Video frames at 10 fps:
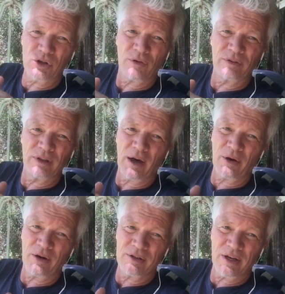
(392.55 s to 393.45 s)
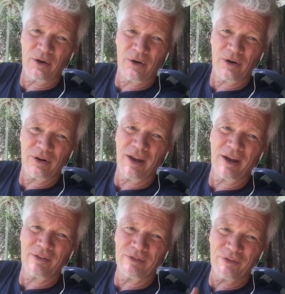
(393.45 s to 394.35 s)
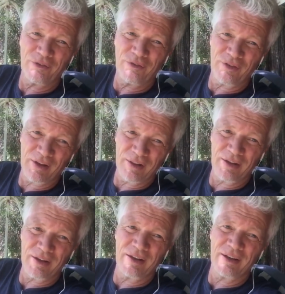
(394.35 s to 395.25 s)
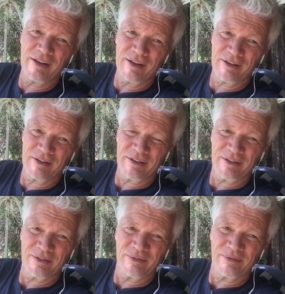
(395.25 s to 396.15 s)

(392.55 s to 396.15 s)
shove down our terror and not have to feel it and heal it.